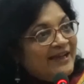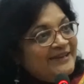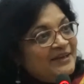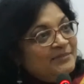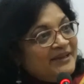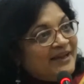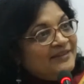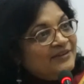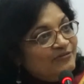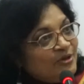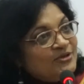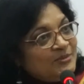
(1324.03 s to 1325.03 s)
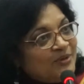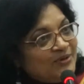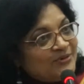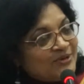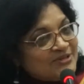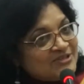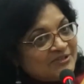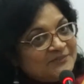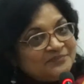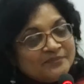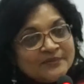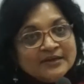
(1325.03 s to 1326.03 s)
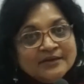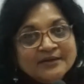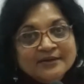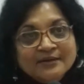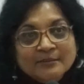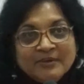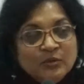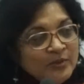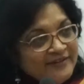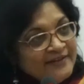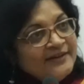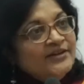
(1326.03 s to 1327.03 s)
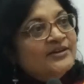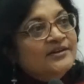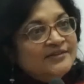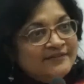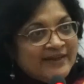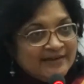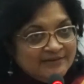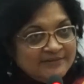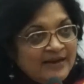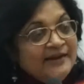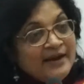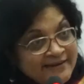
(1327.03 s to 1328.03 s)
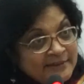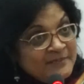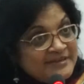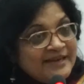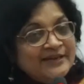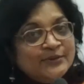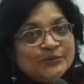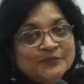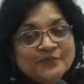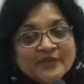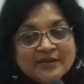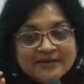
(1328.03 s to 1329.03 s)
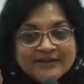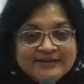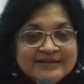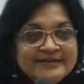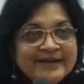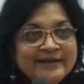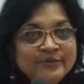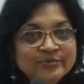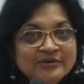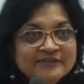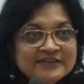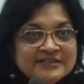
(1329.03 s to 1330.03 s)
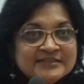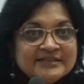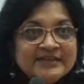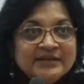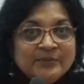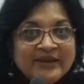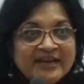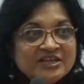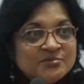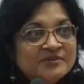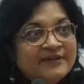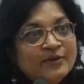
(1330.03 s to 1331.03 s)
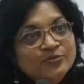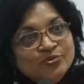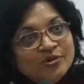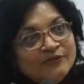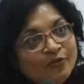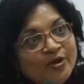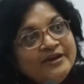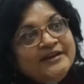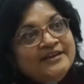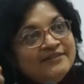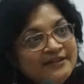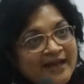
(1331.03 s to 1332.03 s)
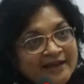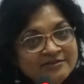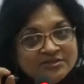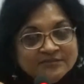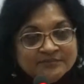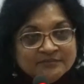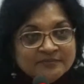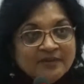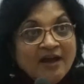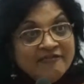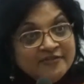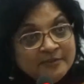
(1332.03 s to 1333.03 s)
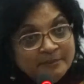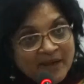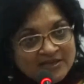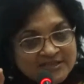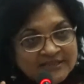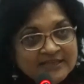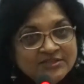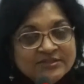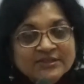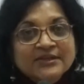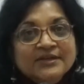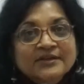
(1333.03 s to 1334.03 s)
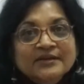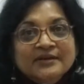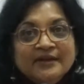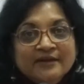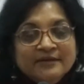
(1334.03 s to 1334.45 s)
that was the idea behind the 40-point roster. But within a year of that, and let me tell you, that in Delhi University, ways were found to avoid even that. After passing it,